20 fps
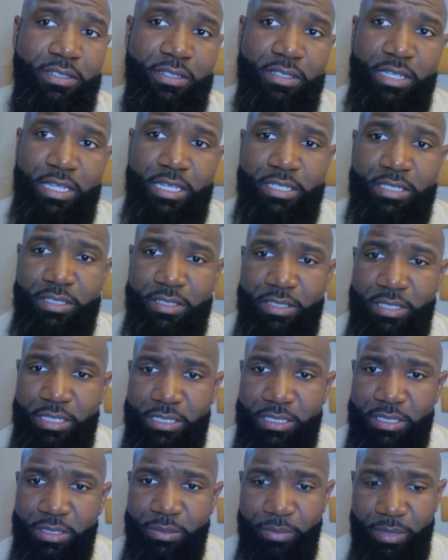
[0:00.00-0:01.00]
That's
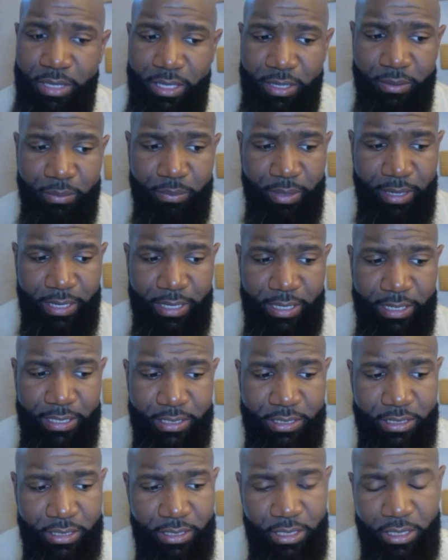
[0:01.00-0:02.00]
the Medium
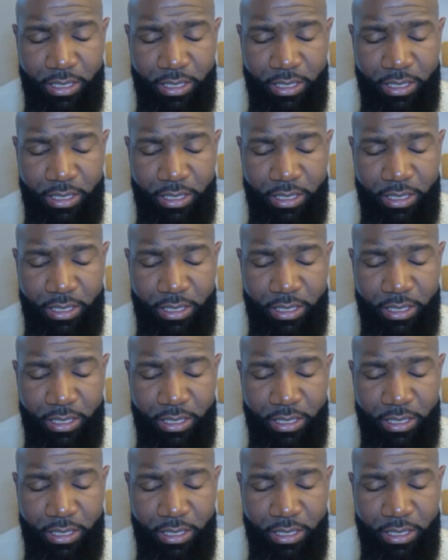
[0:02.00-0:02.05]
page.